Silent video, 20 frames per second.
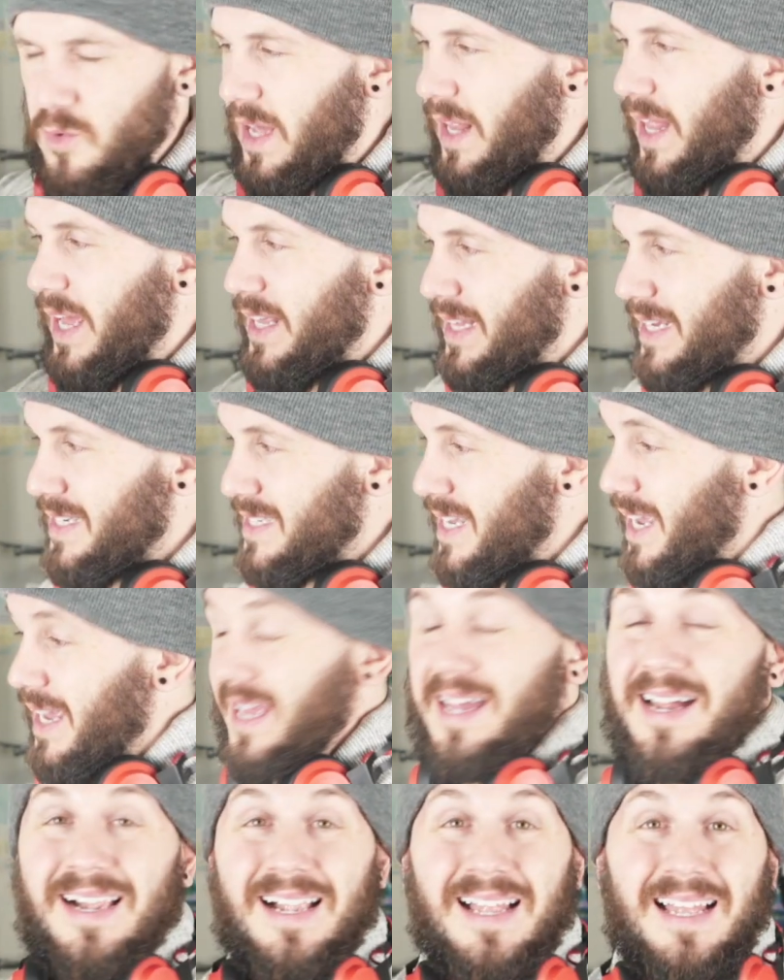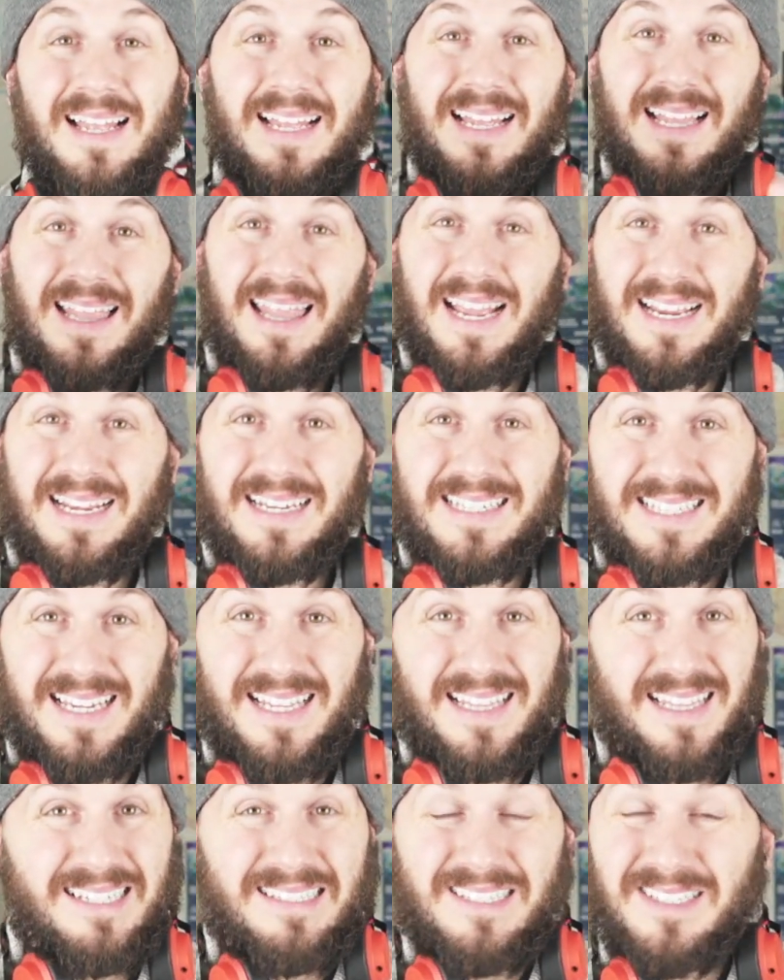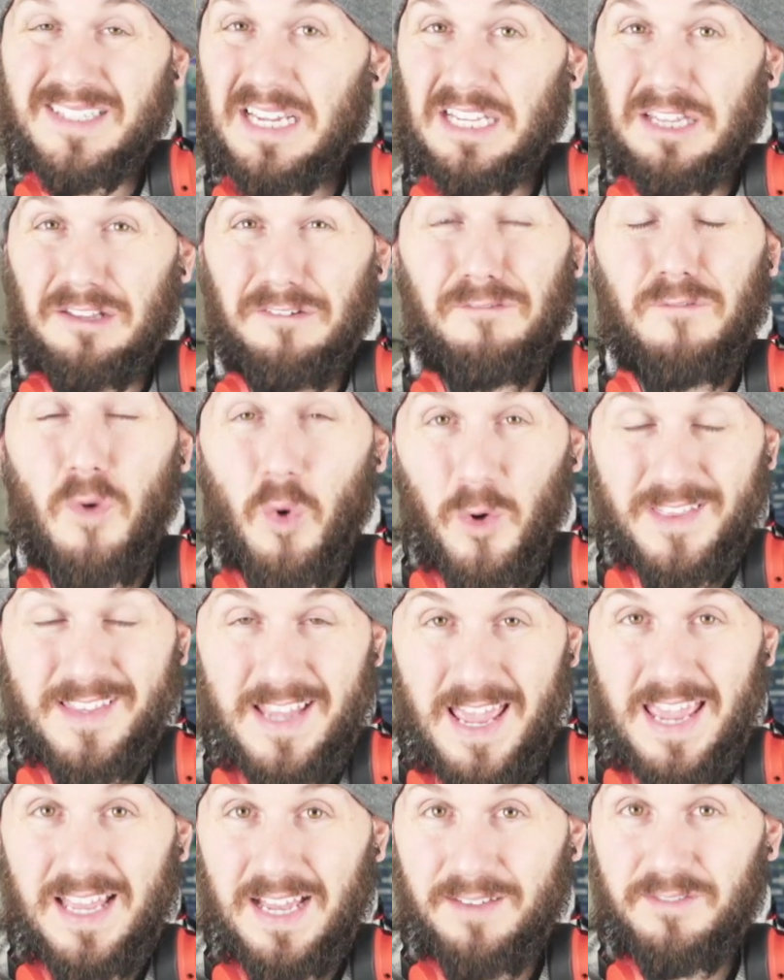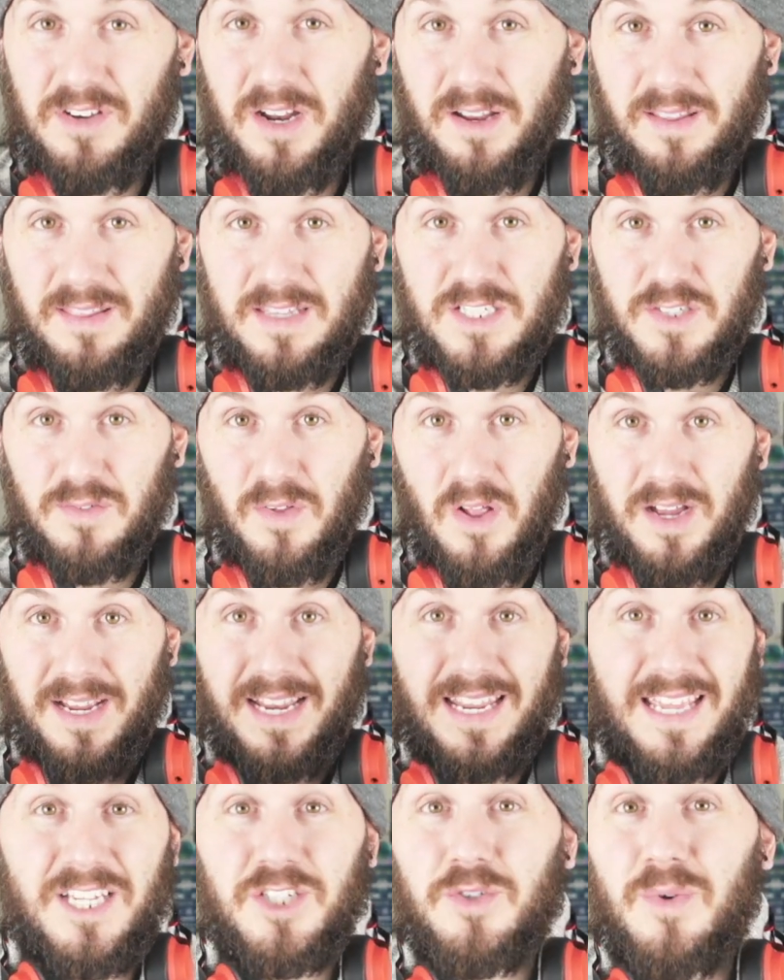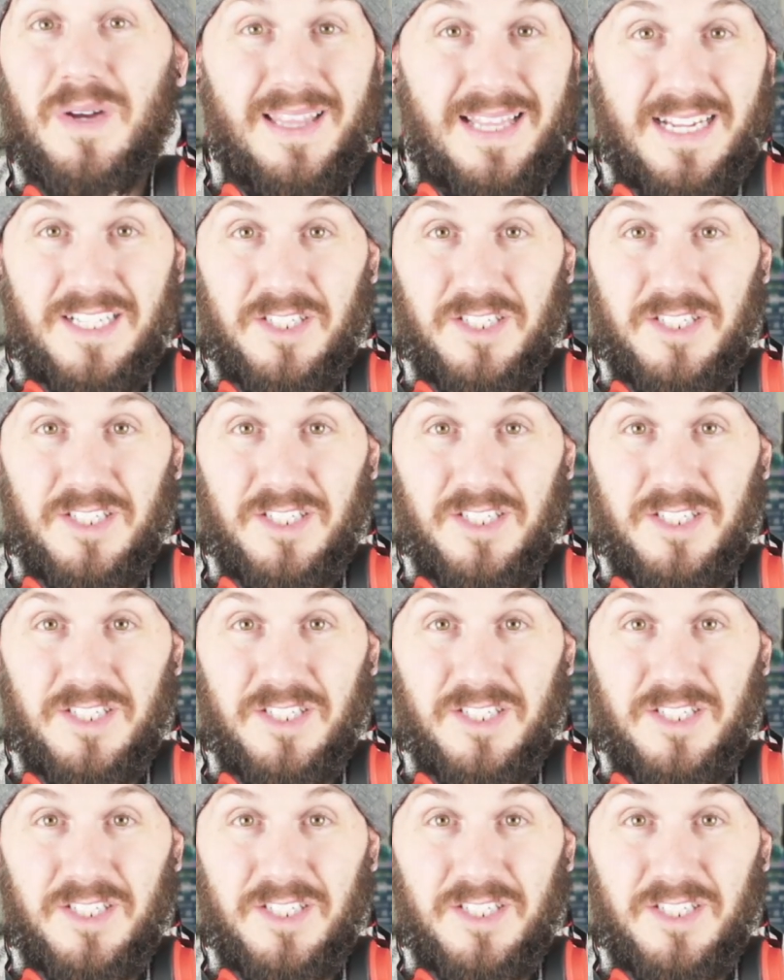oh, I like that take. Like I said, this is like the 4th take I've done on this vlog, and guess what?